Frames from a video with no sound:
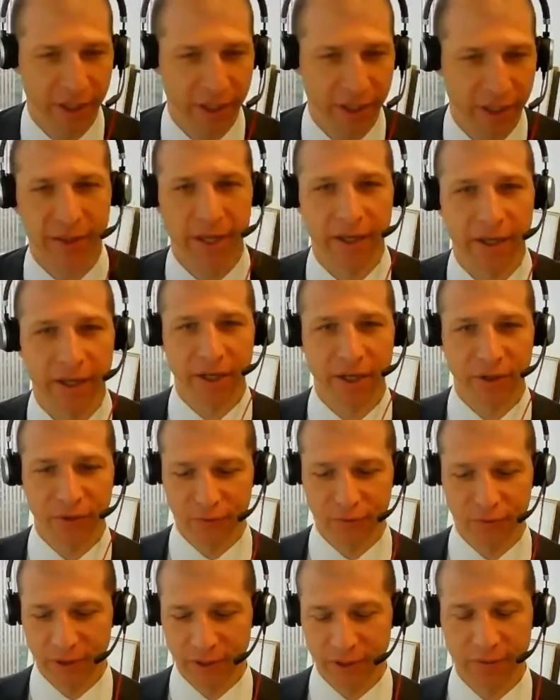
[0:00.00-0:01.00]
Nick, thanks
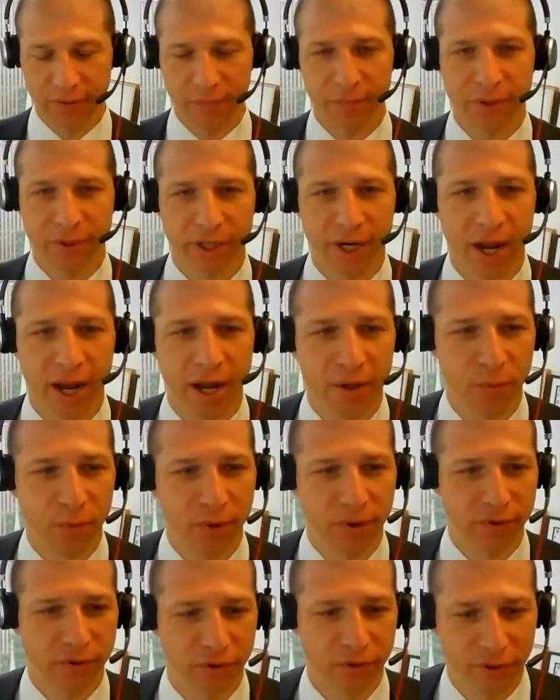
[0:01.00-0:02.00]
for the kind
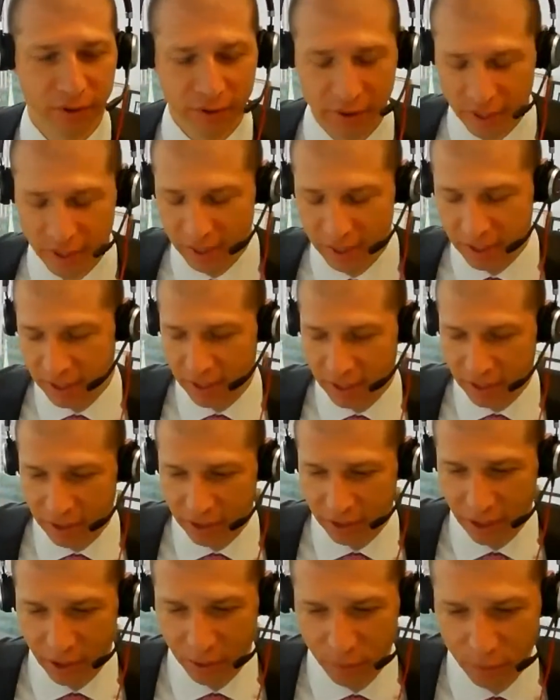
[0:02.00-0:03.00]
words. And
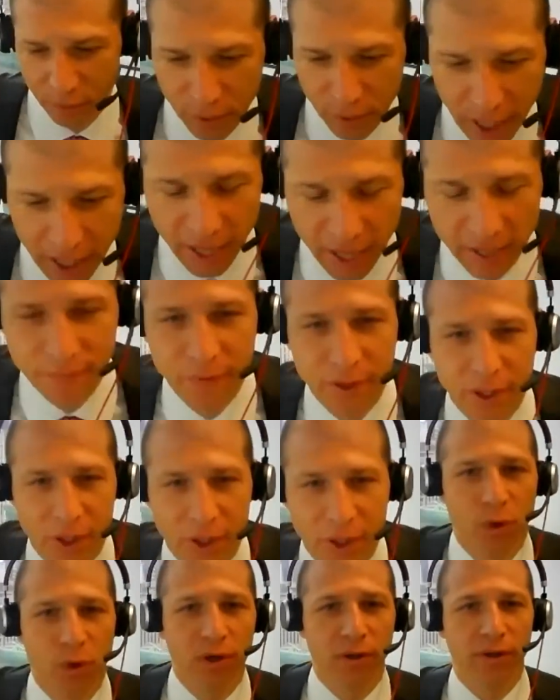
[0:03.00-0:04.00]
I feel
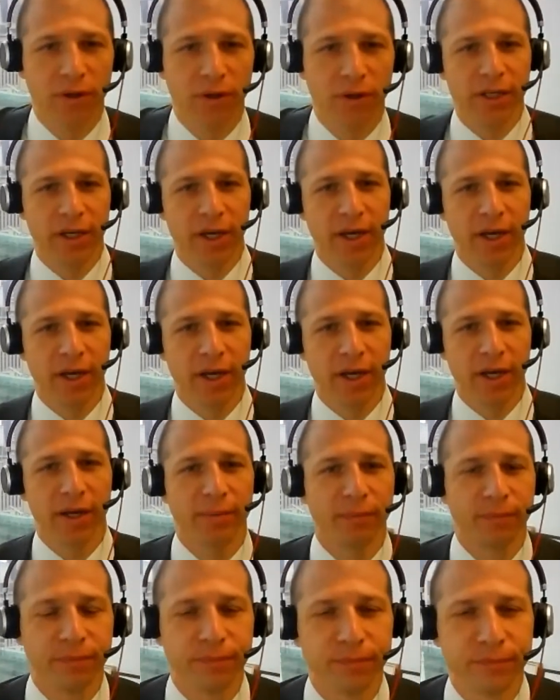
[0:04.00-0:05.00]
like we're the
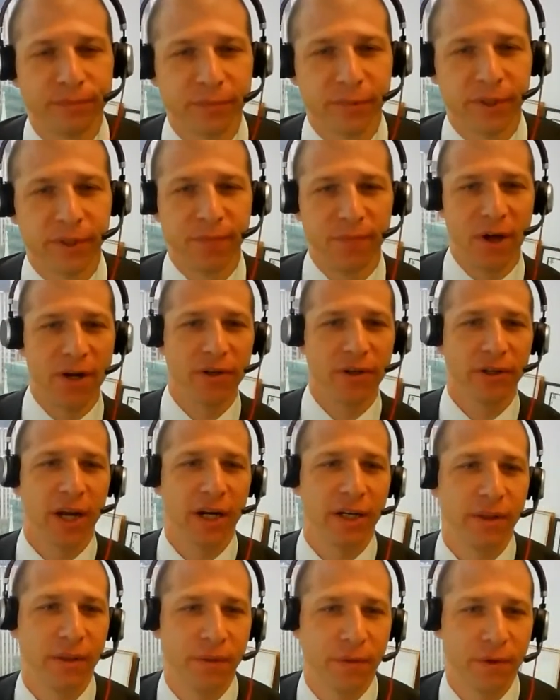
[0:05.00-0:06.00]
funder,
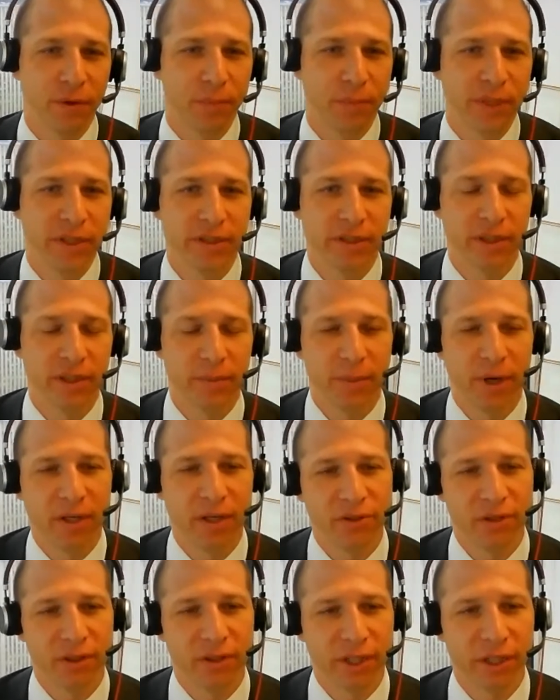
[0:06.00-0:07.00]
kind of the third piece of the
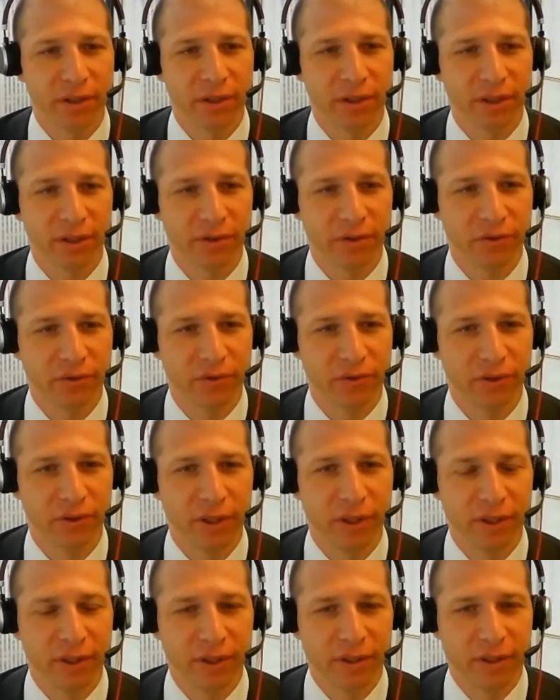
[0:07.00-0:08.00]
puzzle here, because
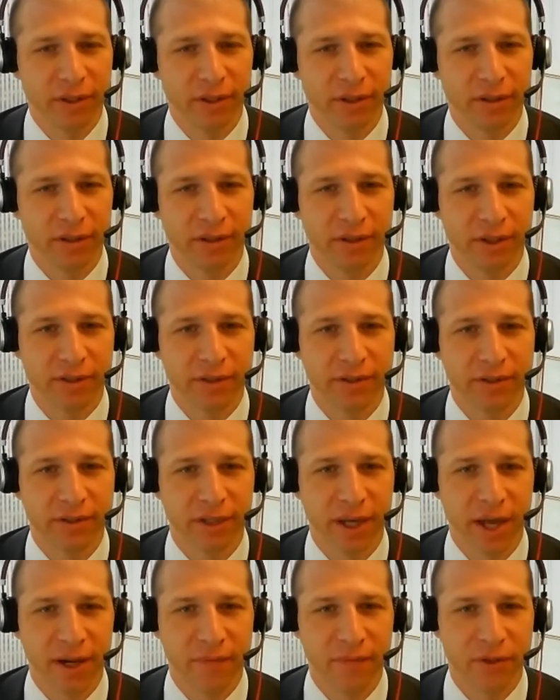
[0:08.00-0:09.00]
this
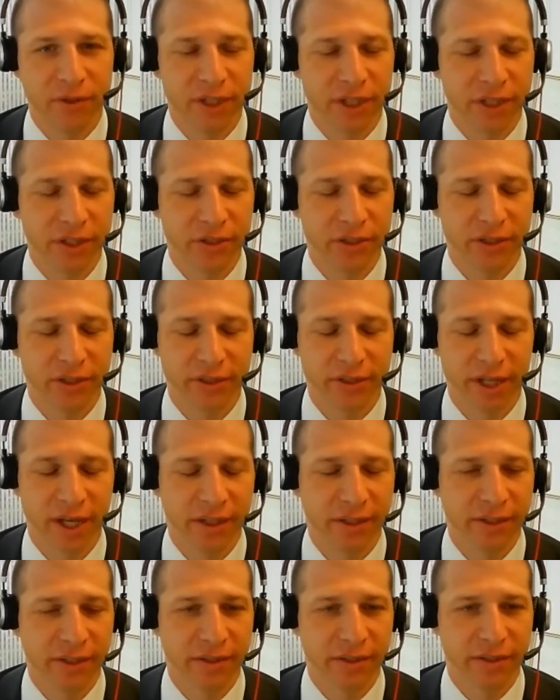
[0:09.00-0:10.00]
conversation is
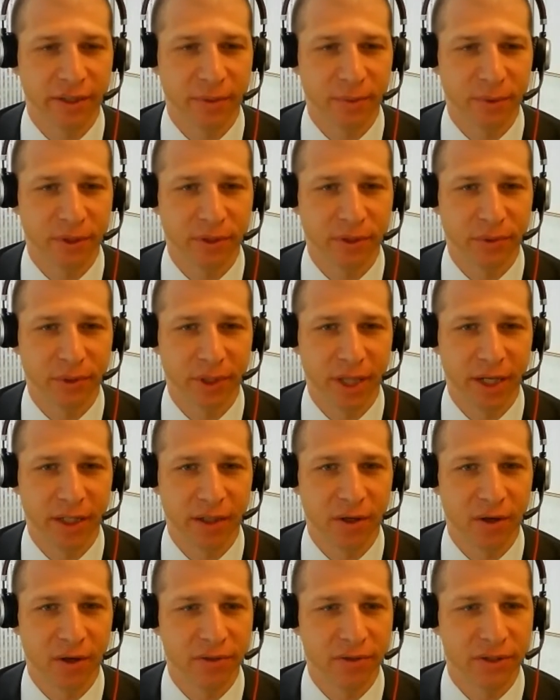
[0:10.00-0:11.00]
not dissimilar to a lot
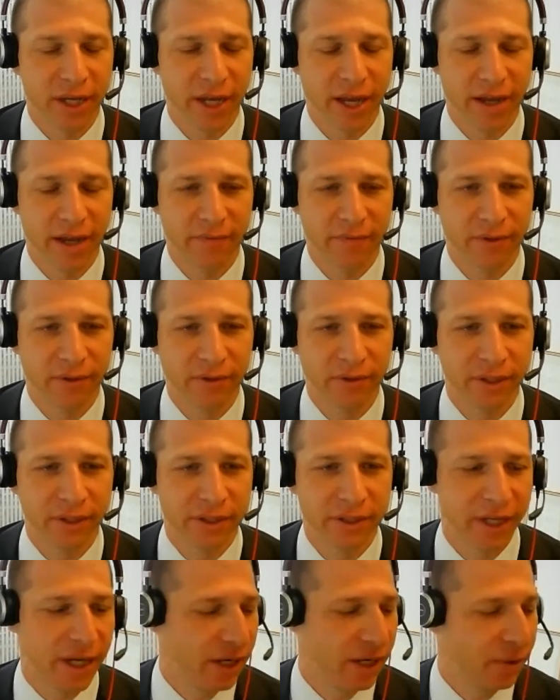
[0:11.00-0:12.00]
of calls I have during the
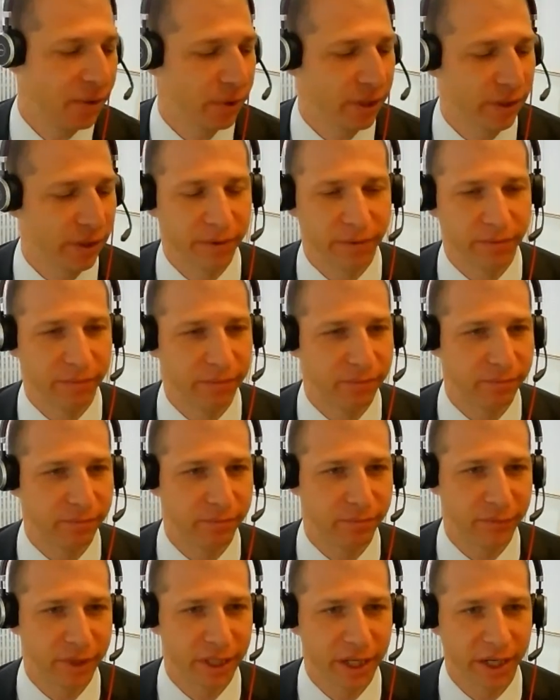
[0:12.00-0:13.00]
day with
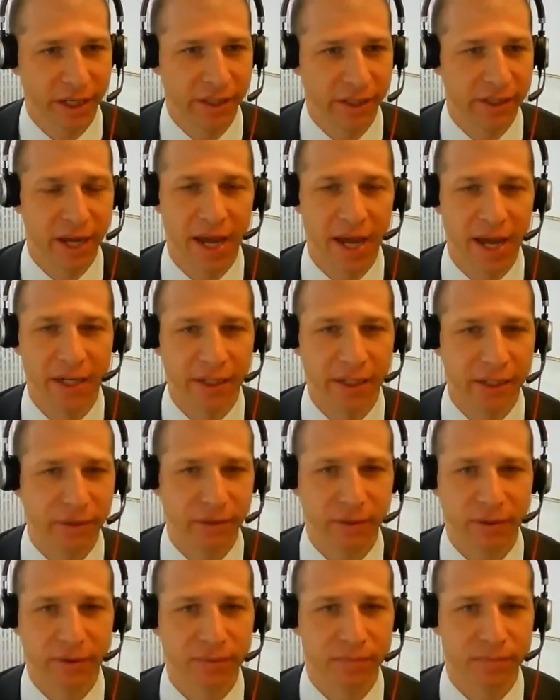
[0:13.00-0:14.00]
Nick and Donnie,
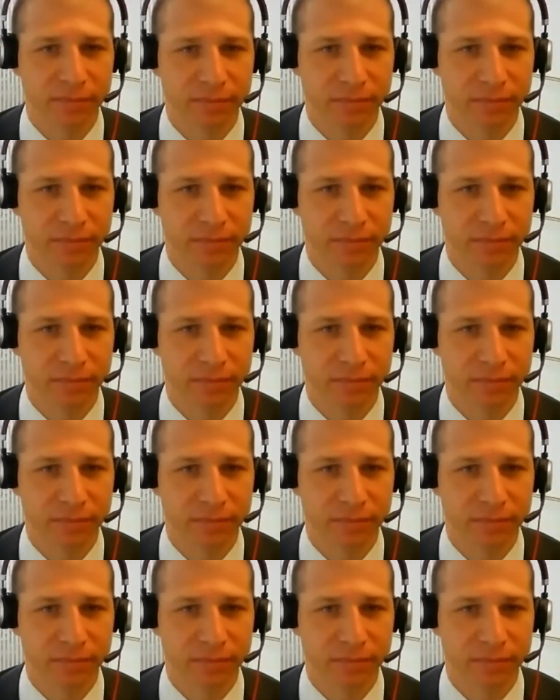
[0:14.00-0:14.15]
or